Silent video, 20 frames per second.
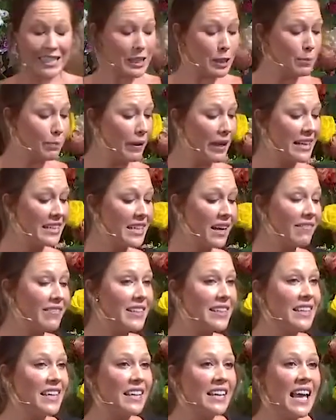explained
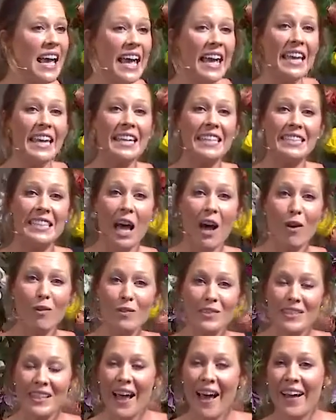everything, he
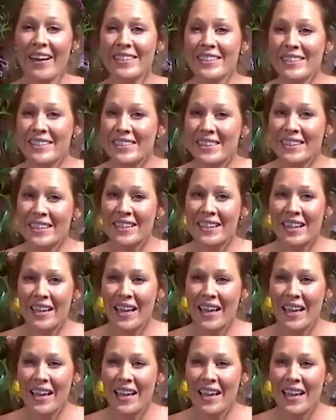tells us